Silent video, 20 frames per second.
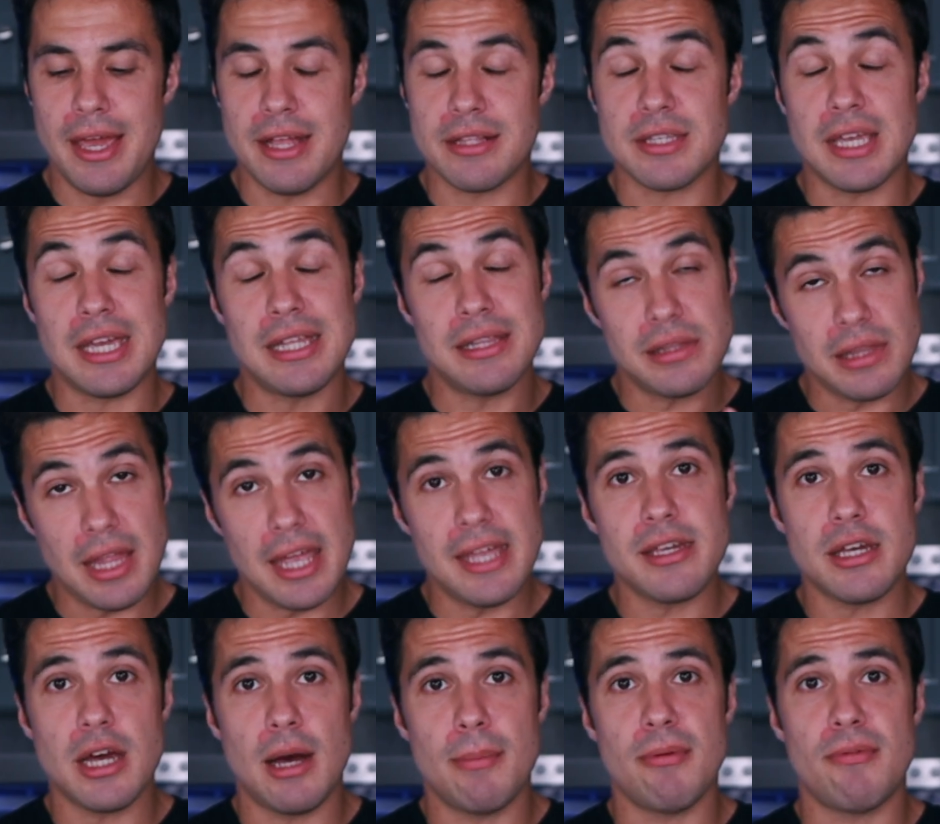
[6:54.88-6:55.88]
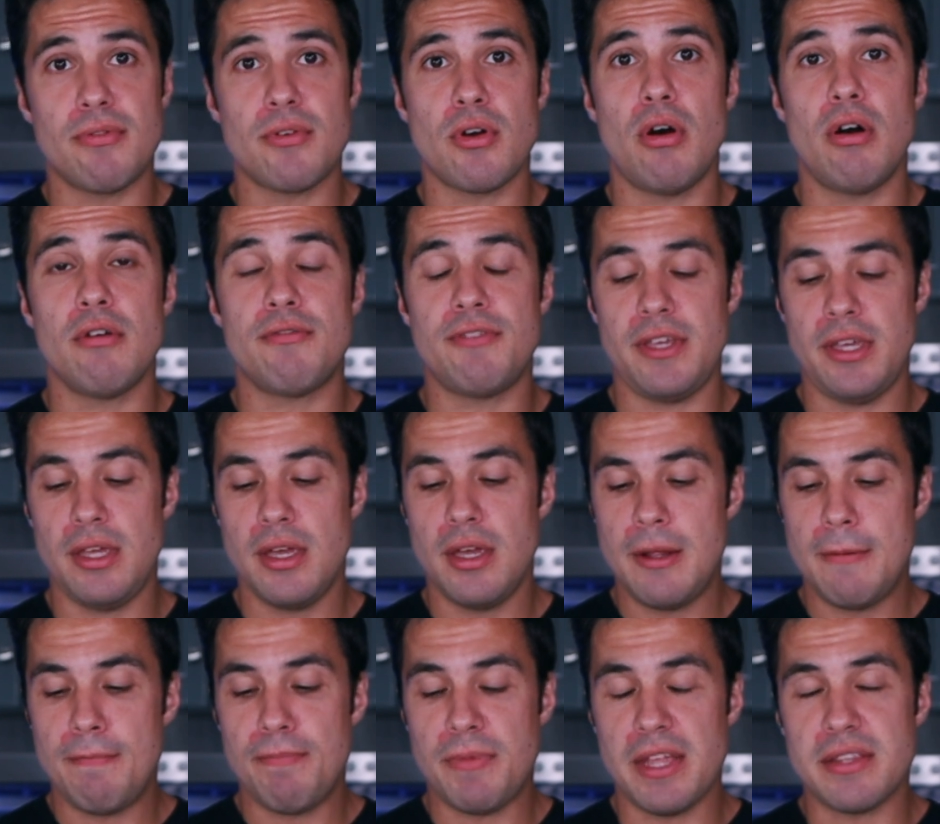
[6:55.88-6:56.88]
It's a light cup of coffee
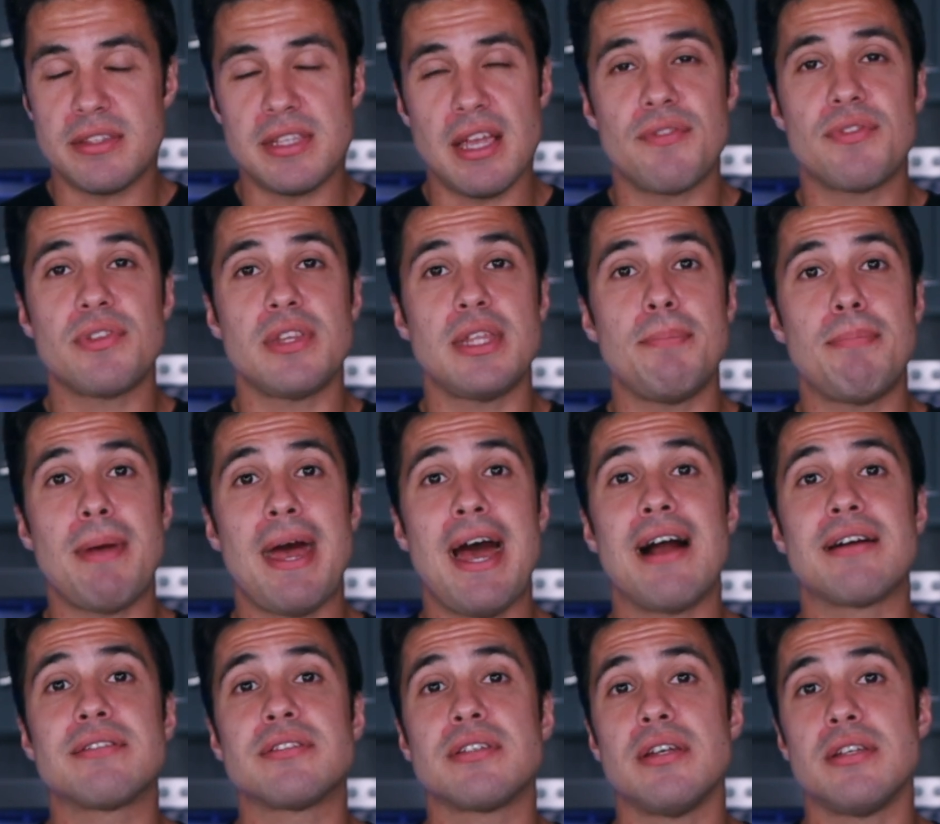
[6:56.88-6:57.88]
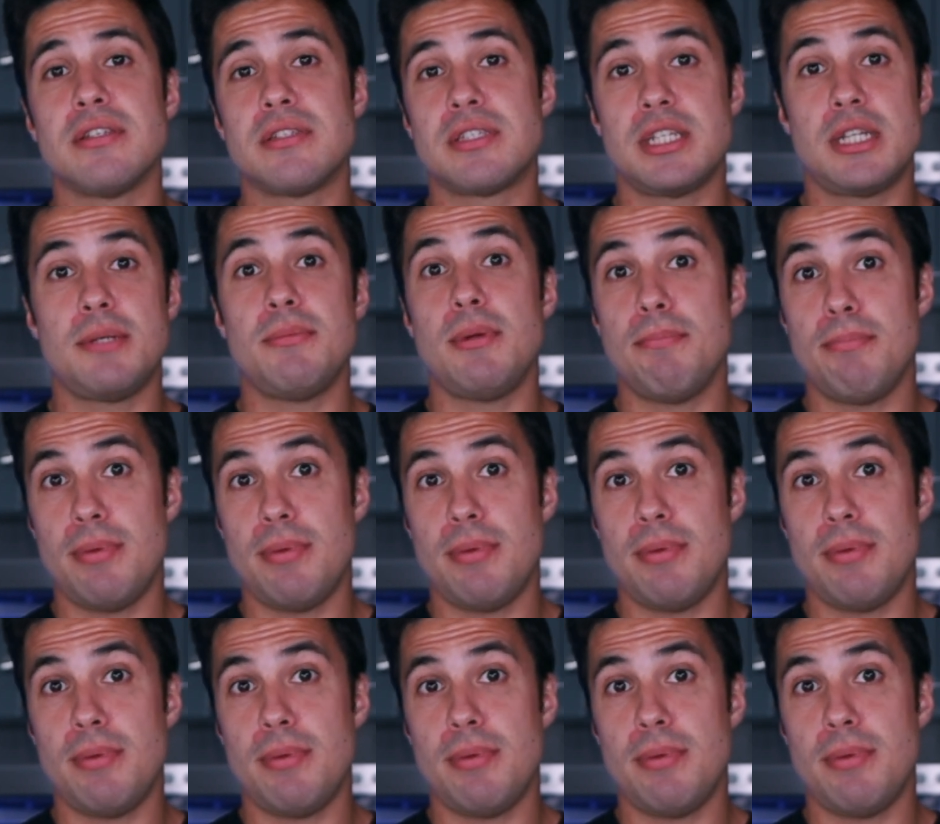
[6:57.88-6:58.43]
that definitely packs a cinnamon